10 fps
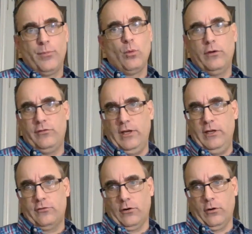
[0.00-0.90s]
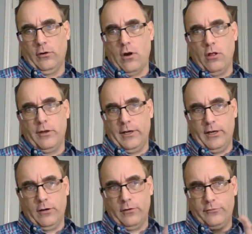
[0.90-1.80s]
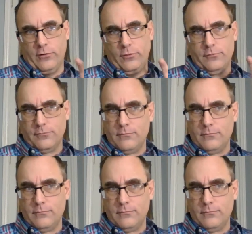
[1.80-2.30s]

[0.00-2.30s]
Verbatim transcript: was the Easter holiday here, so.